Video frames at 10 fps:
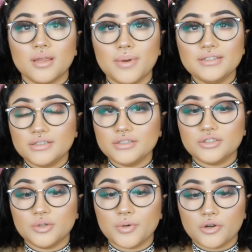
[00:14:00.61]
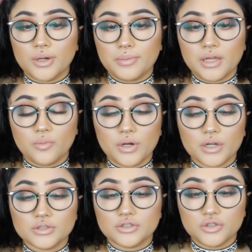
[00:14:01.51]
So the pencil is super creamy. It went
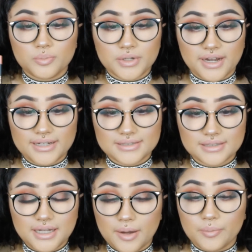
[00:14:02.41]
on super nicely.